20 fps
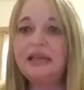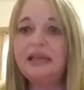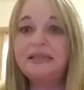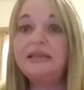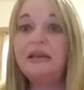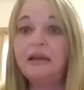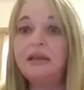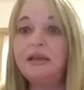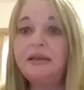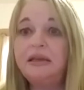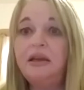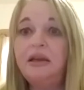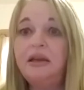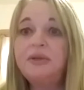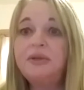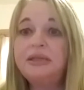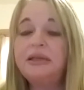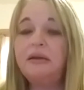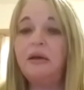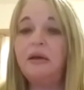a, you know,
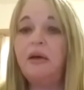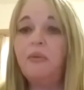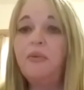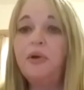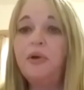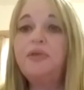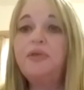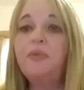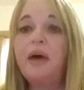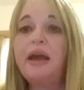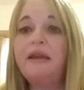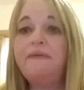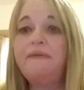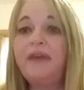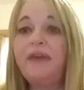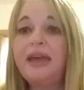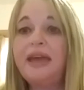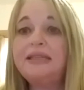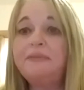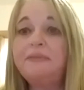it's a worthwhile
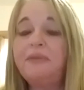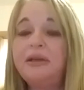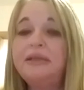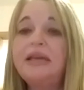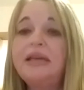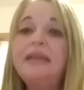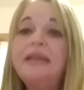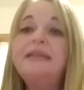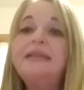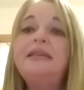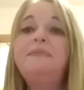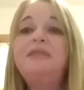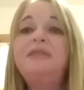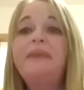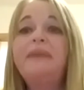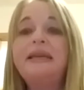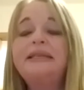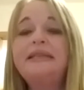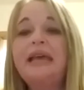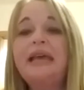investment. And it seemed to
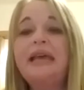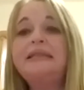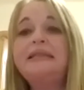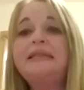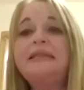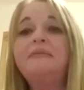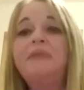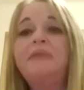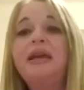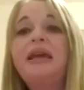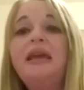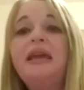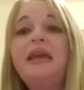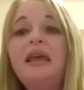make sense to me.